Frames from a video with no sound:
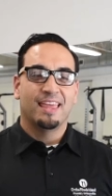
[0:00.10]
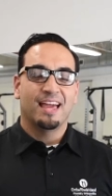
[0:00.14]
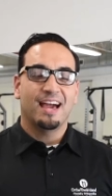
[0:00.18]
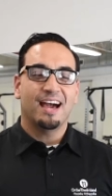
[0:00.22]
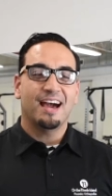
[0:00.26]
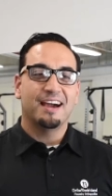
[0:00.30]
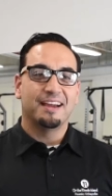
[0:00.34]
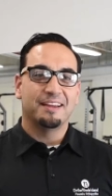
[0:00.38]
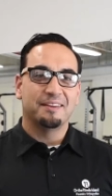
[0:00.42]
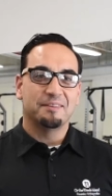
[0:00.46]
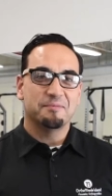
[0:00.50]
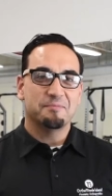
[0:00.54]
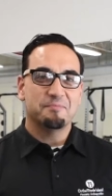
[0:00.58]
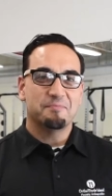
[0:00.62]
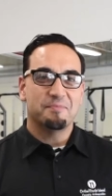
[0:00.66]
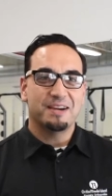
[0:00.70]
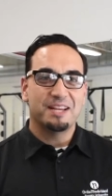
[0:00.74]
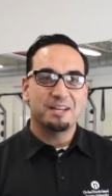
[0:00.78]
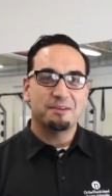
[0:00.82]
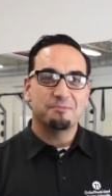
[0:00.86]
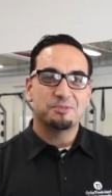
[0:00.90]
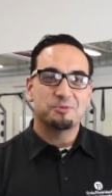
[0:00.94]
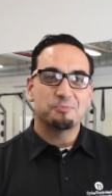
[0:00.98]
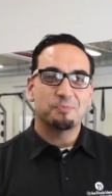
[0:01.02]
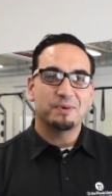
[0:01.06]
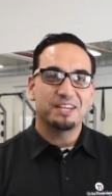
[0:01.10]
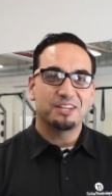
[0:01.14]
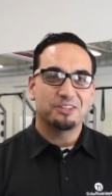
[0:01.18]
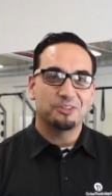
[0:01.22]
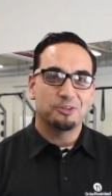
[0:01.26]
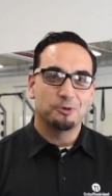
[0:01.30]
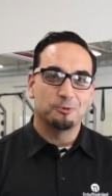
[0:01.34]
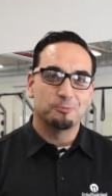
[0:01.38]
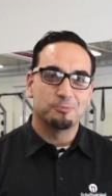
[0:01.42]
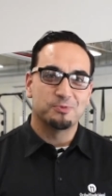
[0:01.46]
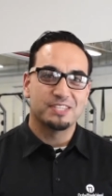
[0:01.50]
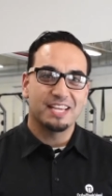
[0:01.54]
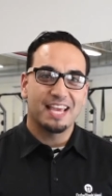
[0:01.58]
Hi, my name is Mike
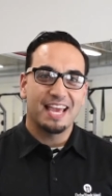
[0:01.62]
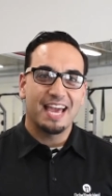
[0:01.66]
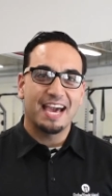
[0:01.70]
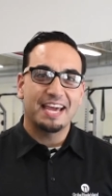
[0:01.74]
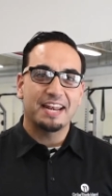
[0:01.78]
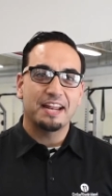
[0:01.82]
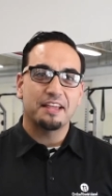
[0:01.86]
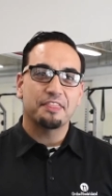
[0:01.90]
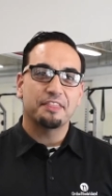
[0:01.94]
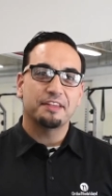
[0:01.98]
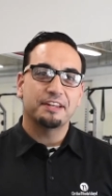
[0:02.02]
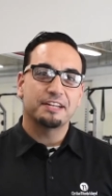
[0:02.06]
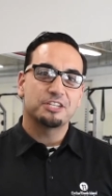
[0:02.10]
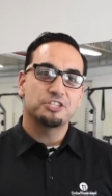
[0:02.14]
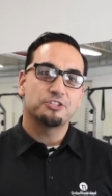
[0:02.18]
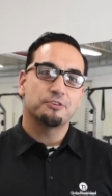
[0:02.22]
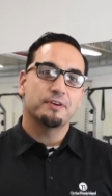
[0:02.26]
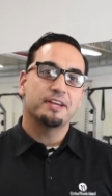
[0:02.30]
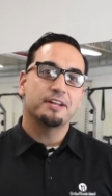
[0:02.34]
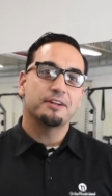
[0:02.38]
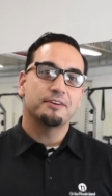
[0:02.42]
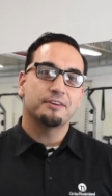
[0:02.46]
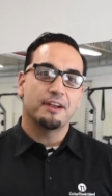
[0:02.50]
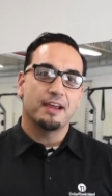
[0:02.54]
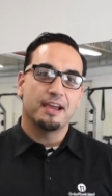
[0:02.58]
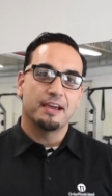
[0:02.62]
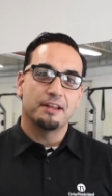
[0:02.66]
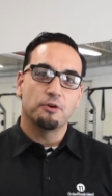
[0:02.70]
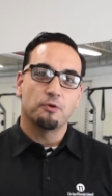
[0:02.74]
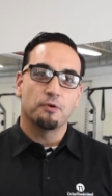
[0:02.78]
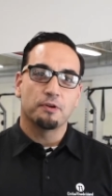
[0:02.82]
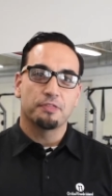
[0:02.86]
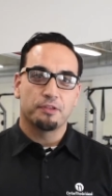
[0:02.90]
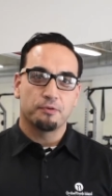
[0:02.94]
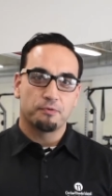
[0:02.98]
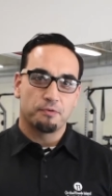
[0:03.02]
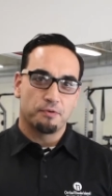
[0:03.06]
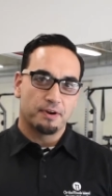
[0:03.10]
Lopes, head athletic trainer at
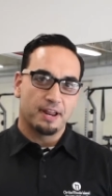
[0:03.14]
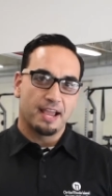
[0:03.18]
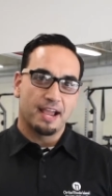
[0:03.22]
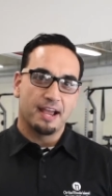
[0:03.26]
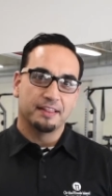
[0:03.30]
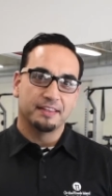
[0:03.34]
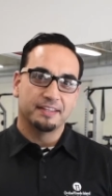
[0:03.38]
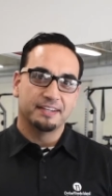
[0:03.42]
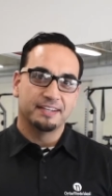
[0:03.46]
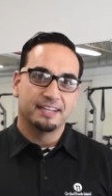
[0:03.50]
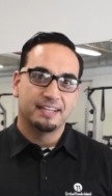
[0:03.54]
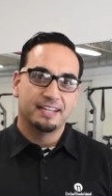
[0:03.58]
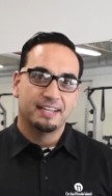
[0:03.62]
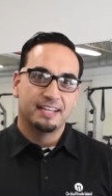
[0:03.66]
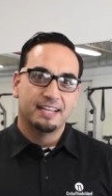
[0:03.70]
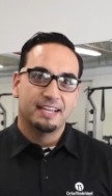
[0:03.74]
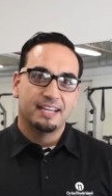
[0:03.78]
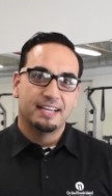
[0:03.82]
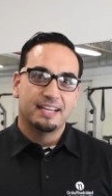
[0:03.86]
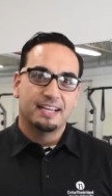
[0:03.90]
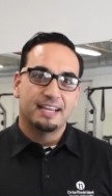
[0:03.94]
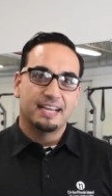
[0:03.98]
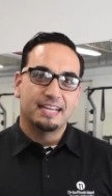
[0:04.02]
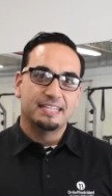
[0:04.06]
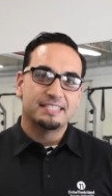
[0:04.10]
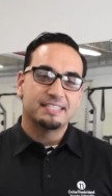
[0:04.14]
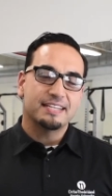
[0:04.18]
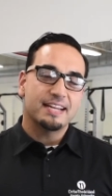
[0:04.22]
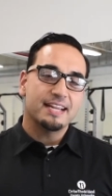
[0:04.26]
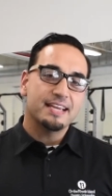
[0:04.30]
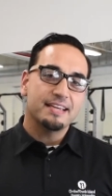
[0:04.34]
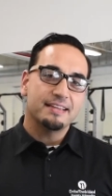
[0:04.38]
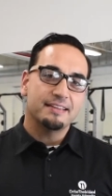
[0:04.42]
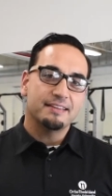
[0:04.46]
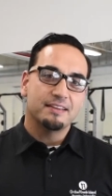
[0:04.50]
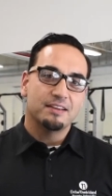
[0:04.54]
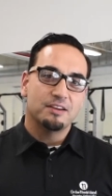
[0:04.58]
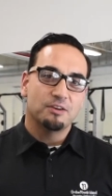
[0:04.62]
Ortho Rhode Island. And
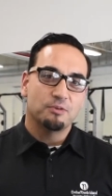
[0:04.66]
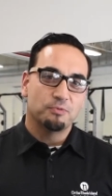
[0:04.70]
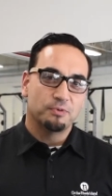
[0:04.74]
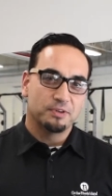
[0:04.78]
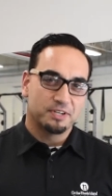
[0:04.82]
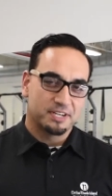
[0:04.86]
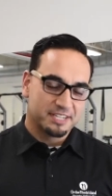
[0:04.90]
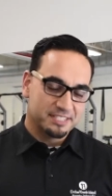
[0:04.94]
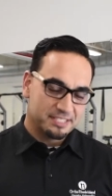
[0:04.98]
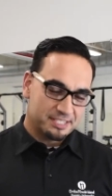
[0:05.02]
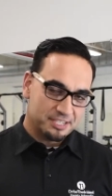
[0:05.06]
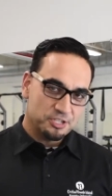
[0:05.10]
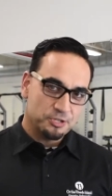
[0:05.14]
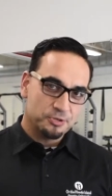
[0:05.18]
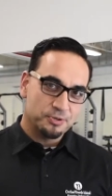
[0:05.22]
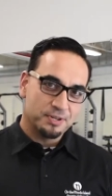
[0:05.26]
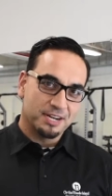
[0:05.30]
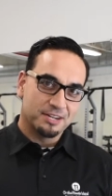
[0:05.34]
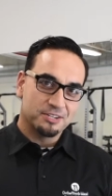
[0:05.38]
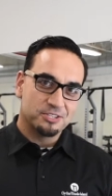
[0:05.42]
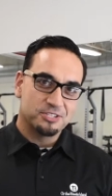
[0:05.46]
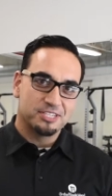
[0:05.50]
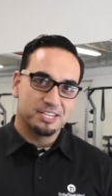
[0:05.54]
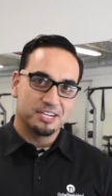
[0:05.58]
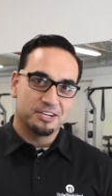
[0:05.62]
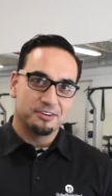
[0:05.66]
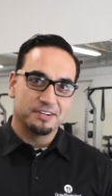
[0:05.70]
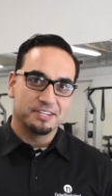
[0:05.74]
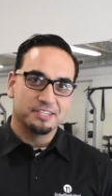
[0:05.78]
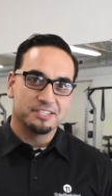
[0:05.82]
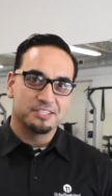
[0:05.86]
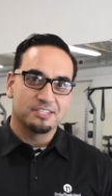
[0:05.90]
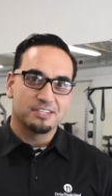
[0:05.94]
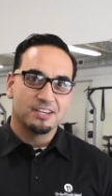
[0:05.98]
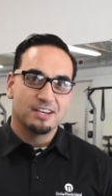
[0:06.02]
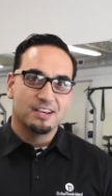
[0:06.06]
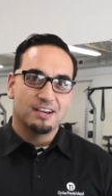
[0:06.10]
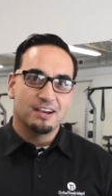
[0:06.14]
today, we're continuing our
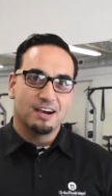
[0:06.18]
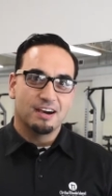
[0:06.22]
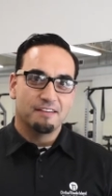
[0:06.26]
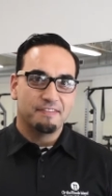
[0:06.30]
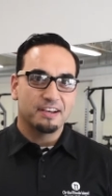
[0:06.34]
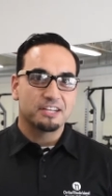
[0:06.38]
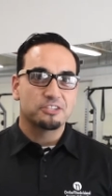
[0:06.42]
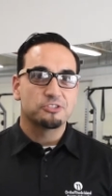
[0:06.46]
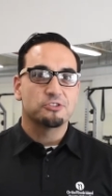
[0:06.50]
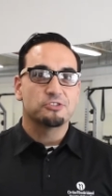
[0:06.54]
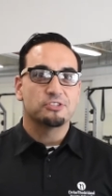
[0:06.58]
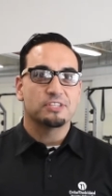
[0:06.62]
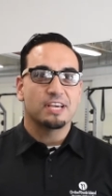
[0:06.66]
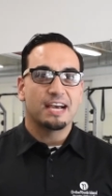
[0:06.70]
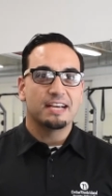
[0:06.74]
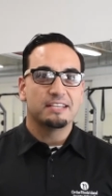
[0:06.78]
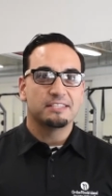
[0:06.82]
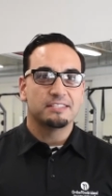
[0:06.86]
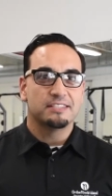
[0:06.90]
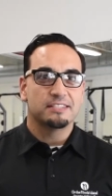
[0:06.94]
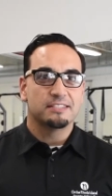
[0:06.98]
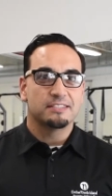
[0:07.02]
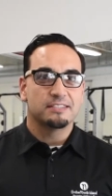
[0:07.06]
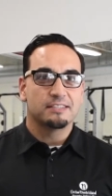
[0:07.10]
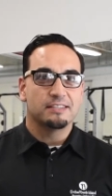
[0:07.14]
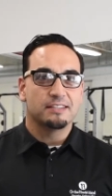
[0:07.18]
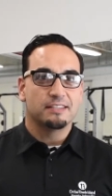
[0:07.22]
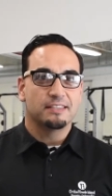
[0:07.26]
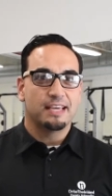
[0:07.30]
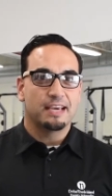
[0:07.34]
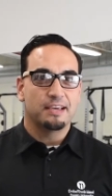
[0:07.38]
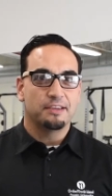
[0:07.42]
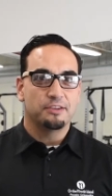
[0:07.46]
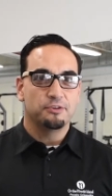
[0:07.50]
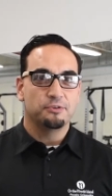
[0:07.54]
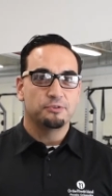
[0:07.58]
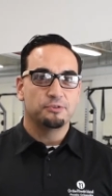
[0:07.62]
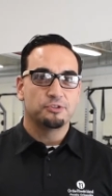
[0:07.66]
series of exercises
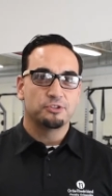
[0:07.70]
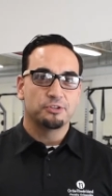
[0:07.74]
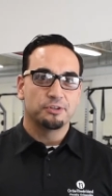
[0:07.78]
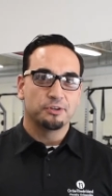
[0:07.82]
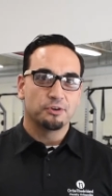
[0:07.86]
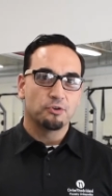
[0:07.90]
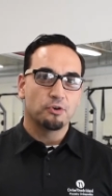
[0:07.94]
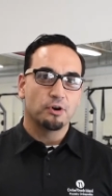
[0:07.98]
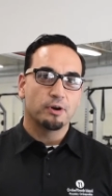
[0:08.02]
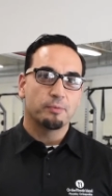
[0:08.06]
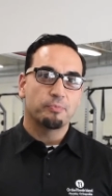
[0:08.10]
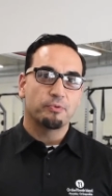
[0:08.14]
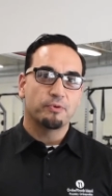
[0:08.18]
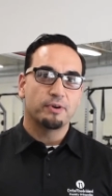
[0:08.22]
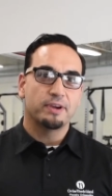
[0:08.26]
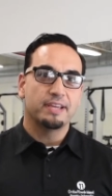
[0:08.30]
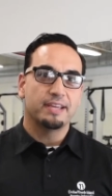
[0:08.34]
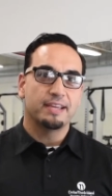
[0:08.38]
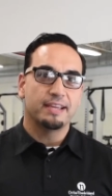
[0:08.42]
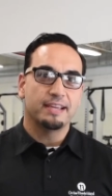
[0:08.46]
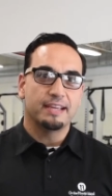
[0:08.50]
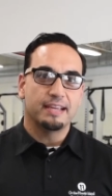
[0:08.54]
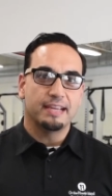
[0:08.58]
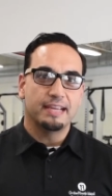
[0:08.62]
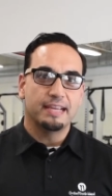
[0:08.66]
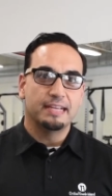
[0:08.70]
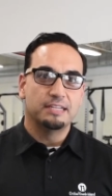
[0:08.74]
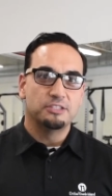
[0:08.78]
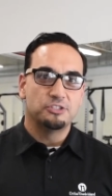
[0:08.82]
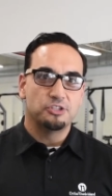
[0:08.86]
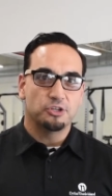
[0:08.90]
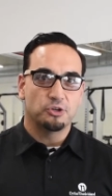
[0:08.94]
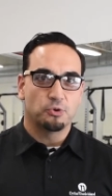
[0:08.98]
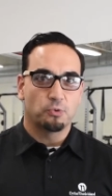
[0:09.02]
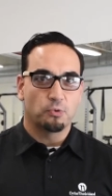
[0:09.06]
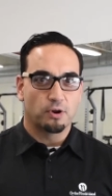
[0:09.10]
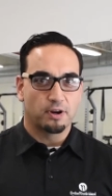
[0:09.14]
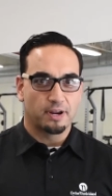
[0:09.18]
that you should incorporate into
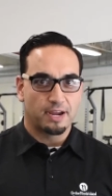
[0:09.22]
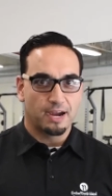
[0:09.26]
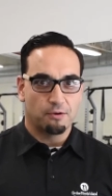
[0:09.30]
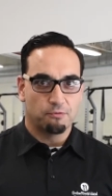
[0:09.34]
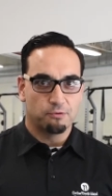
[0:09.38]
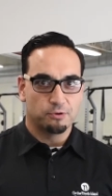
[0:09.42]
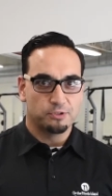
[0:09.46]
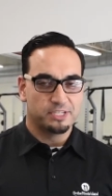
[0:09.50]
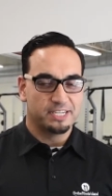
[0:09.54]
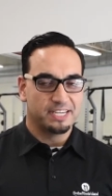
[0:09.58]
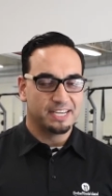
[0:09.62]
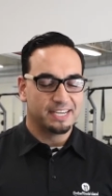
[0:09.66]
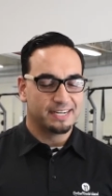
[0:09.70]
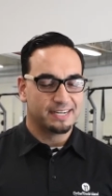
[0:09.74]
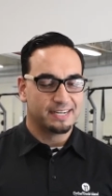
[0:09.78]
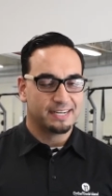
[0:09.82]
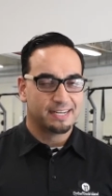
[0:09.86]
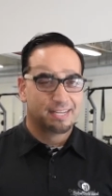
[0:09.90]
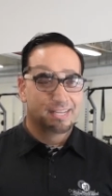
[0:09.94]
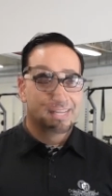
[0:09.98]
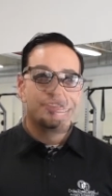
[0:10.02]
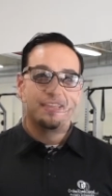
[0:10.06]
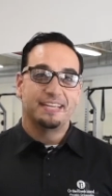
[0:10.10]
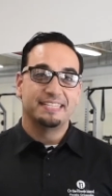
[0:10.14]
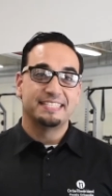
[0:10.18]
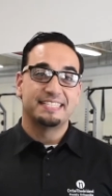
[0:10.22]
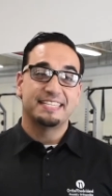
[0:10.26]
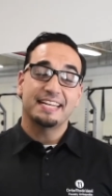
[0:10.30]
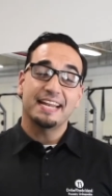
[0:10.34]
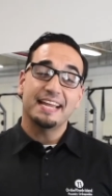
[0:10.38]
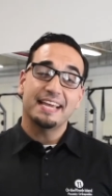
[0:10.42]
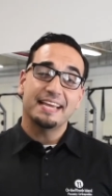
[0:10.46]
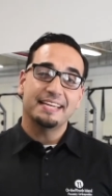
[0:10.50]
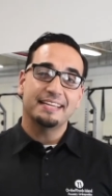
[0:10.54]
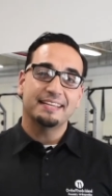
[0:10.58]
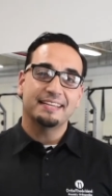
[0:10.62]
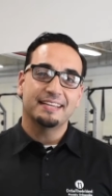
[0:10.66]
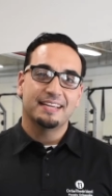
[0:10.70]
your workout routine. And
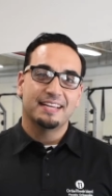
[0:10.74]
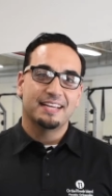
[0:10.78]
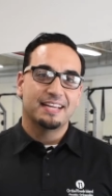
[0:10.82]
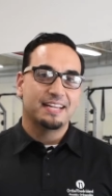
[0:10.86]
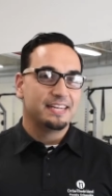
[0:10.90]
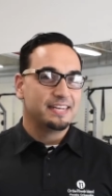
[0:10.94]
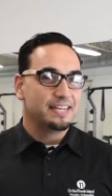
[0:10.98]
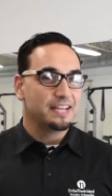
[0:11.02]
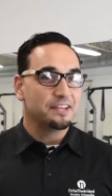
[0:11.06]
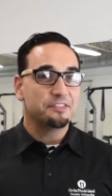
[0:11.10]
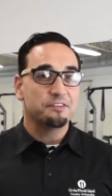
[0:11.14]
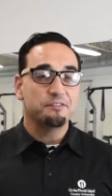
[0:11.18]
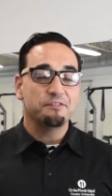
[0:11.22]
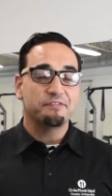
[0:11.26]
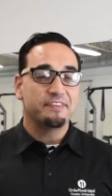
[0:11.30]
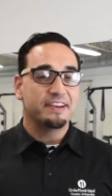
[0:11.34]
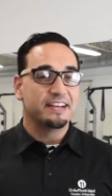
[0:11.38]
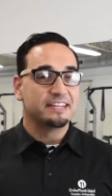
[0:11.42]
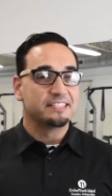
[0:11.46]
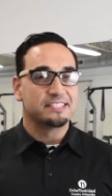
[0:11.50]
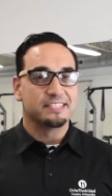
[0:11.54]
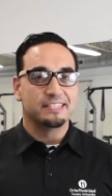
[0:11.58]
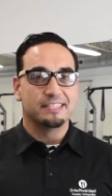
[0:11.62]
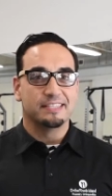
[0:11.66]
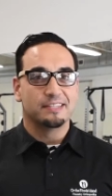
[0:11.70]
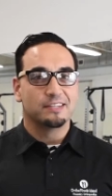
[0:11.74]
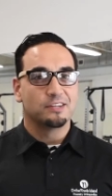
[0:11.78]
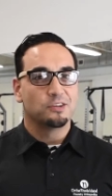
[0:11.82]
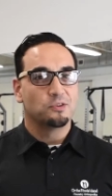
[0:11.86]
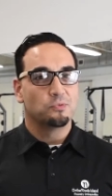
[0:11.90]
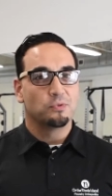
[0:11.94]
today, nothing fancy.